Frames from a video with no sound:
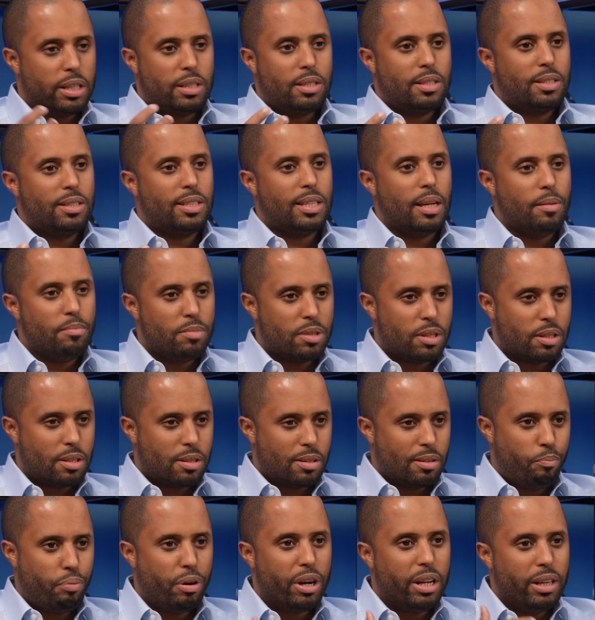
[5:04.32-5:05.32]
seems
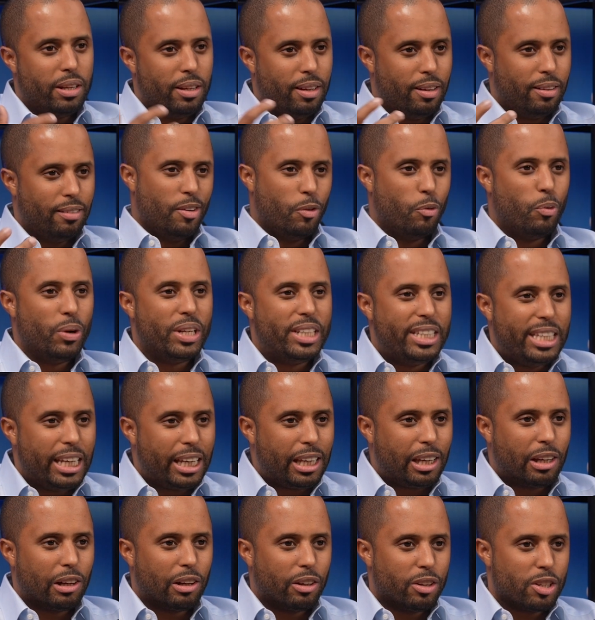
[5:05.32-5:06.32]
pretty
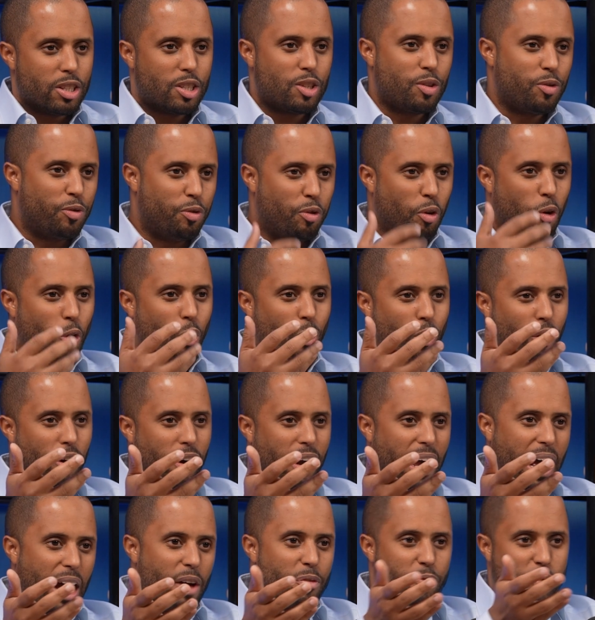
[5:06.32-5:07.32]
ridiculous for
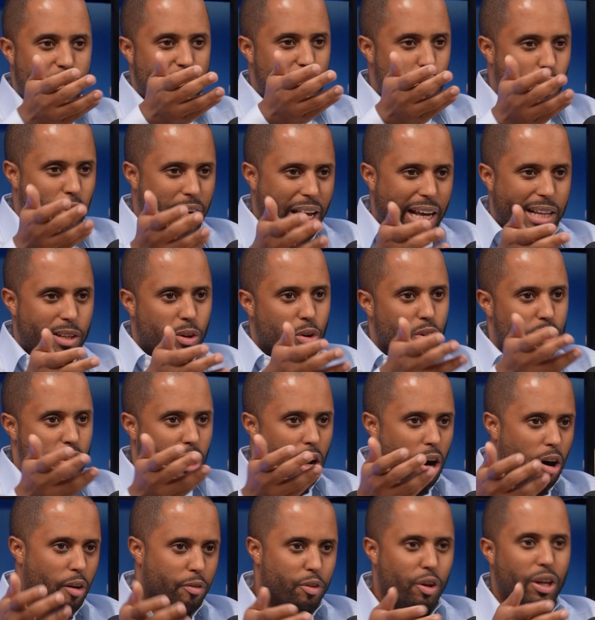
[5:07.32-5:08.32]
aficionados
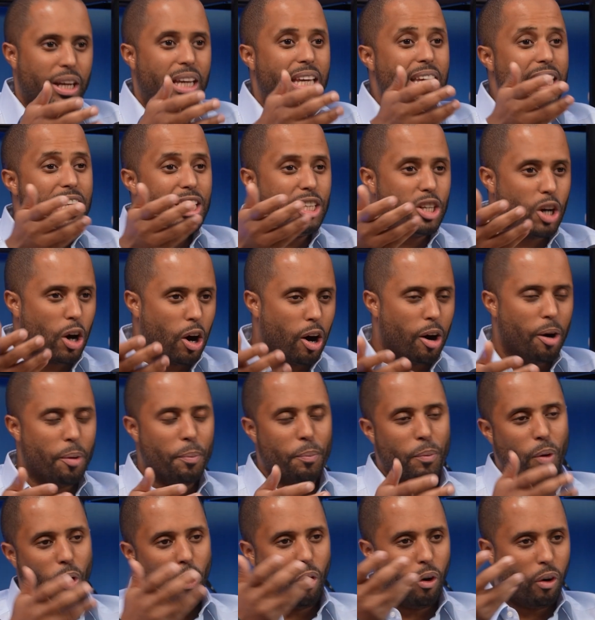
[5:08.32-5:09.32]
of the
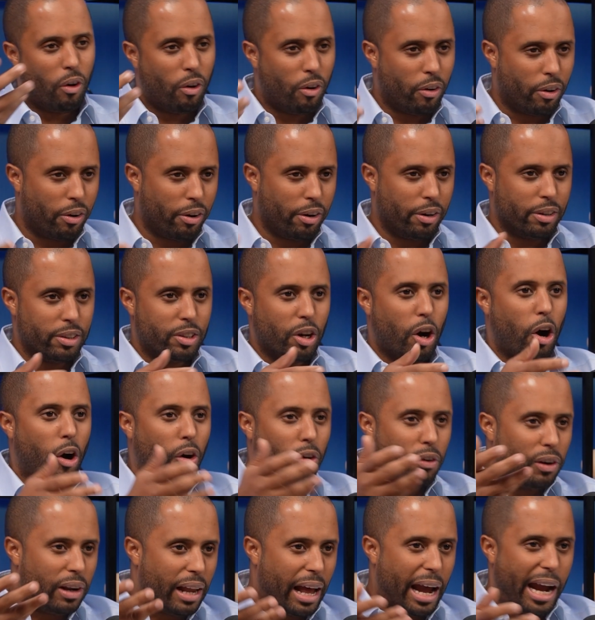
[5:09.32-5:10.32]
Ecom or the
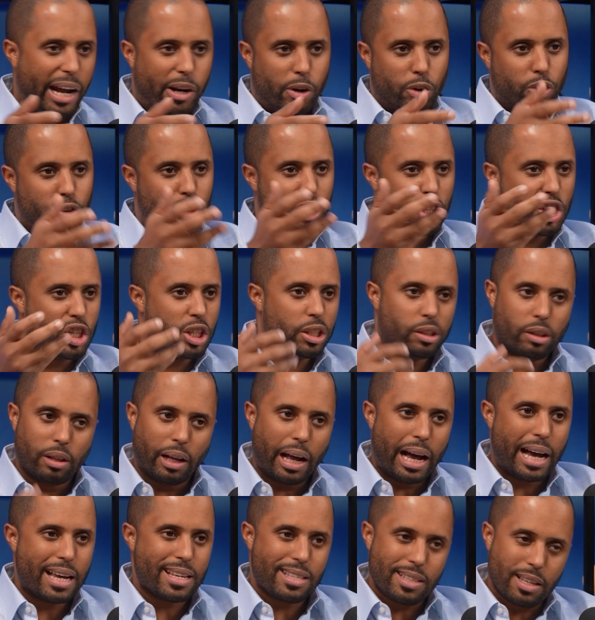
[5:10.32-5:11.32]
online or digital
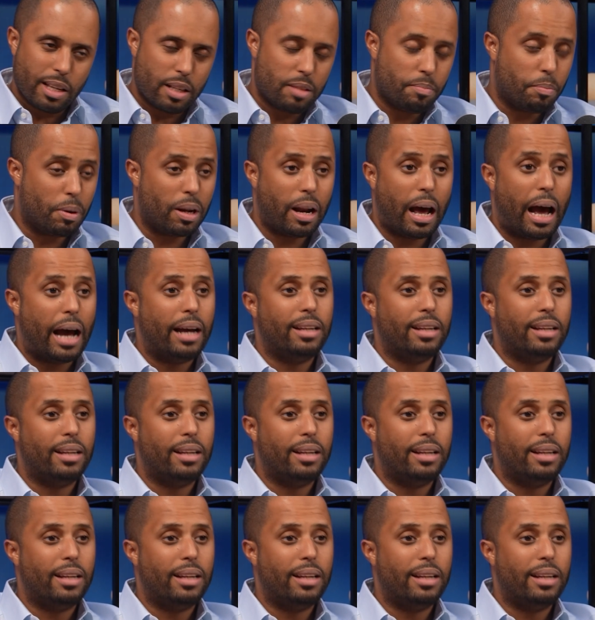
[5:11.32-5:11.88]
asset, but I